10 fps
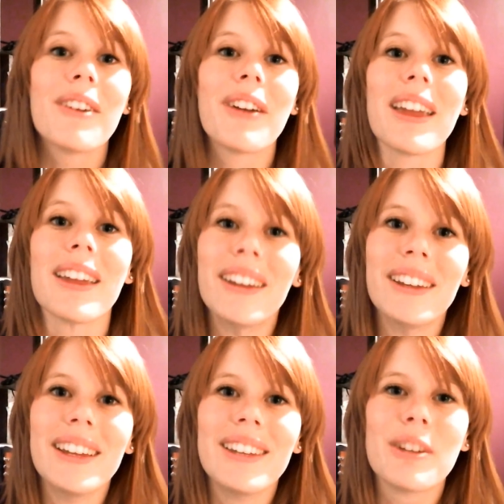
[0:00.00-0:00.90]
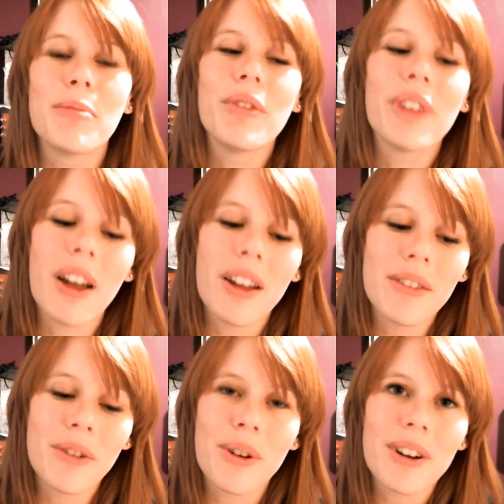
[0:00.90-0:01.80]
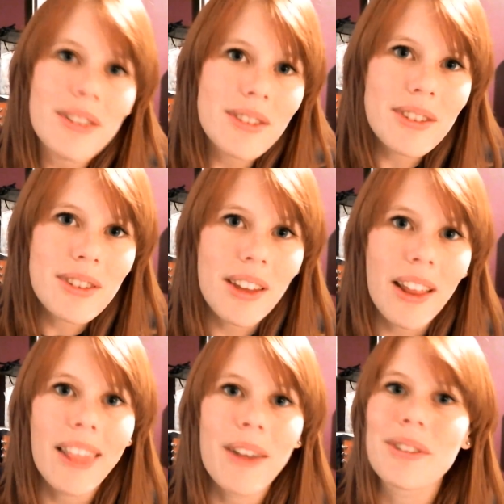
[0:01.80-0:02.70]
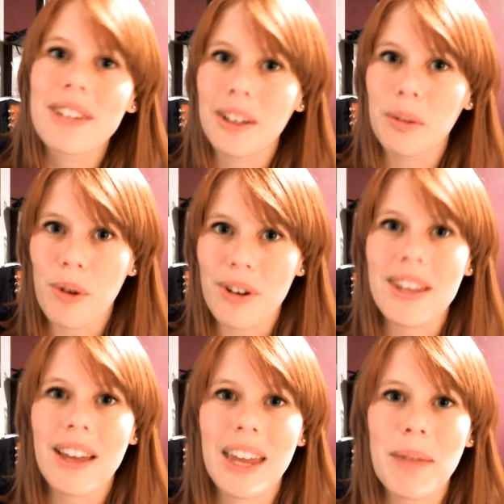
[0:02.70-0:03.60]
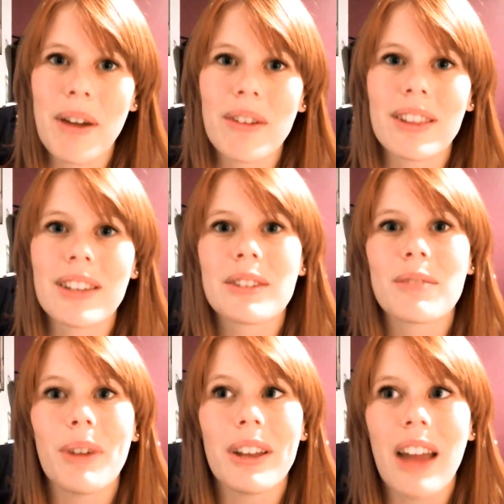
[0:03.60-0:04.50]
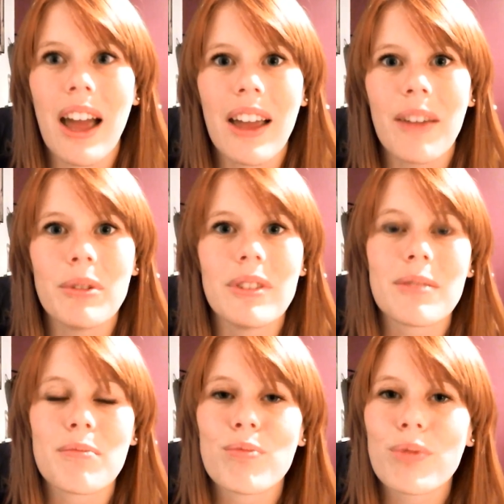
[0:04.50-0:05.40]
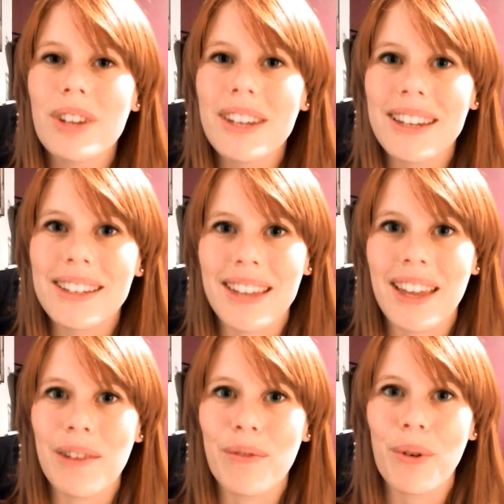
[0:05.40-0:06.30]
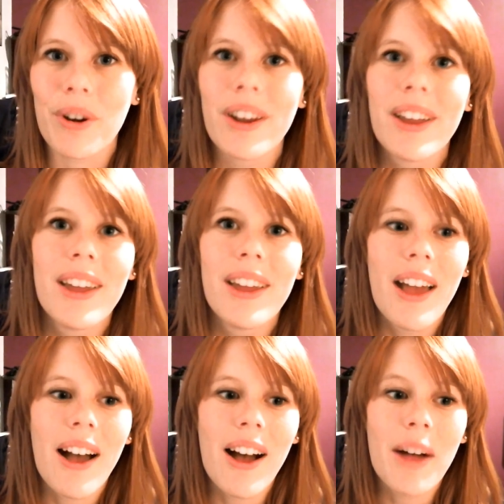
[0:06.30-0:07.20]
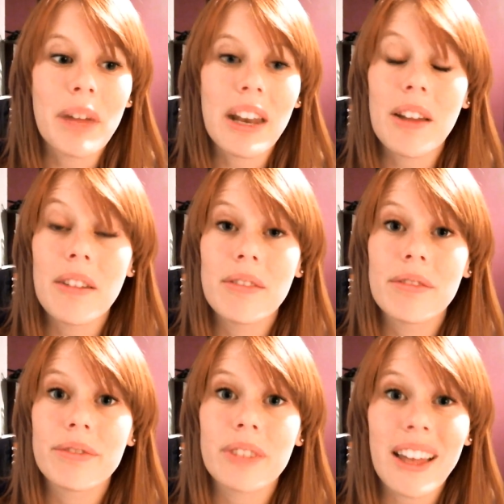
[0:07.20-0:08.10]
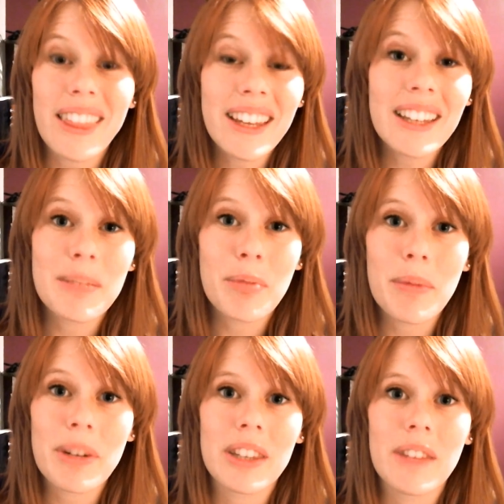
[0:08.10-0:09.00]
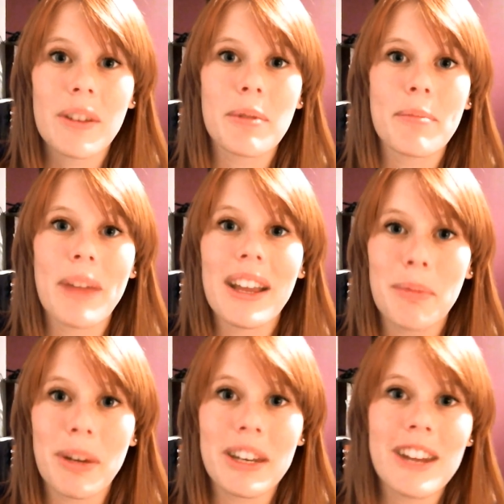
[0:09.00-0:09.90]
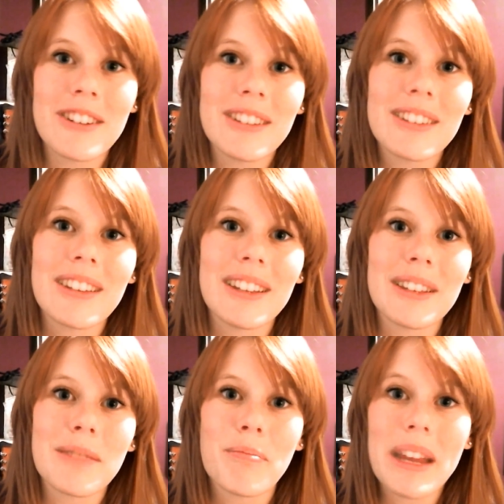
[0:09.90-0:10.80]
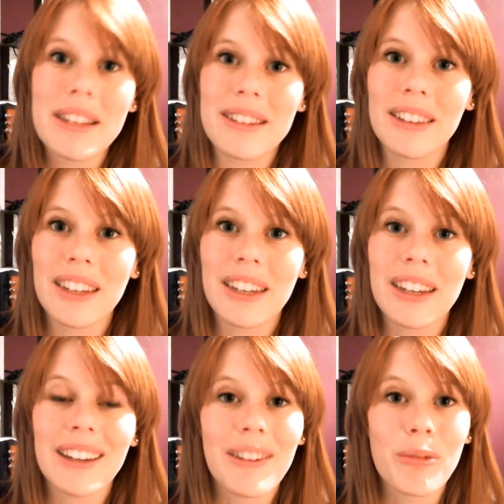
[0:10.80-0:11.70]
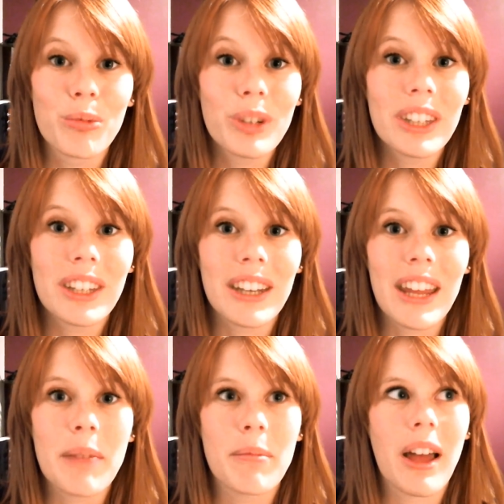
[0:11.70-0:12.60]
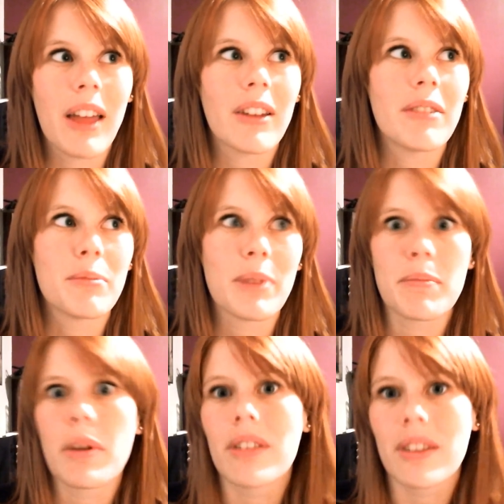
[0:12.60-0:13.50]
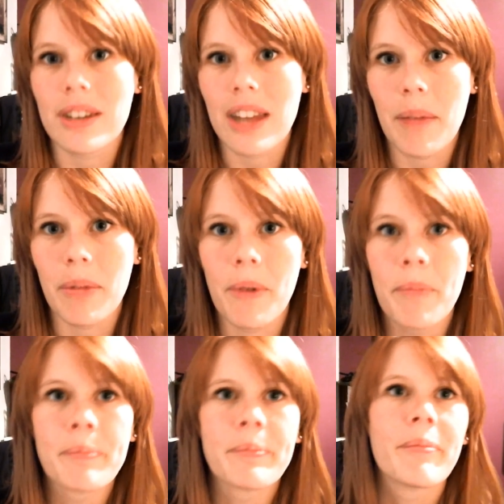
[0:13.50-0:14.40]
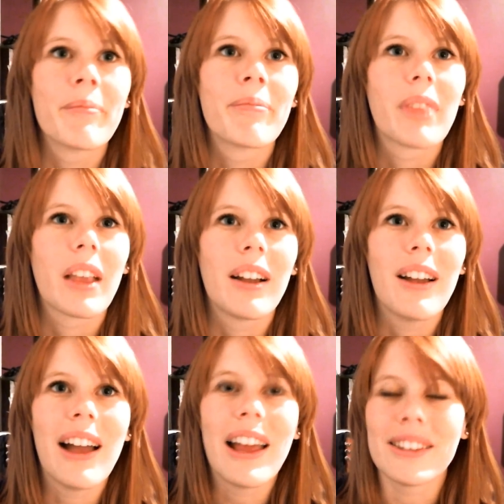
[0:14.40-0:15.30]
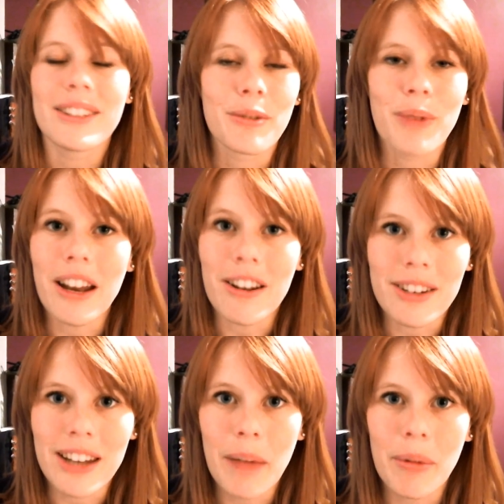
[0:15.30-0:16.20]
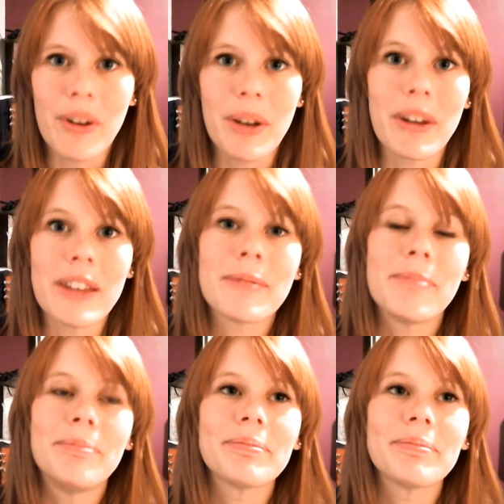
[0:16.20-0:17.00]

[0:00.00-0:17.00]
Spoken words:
Okay, so moving on, of course, there was Guild Wars that came out, and this one I was pretty excited for. And I think it's pretty much lived up to my expectations. It's basically a really good game. I thought it was much better than Diablo. I had such a rant on Diablo anyways.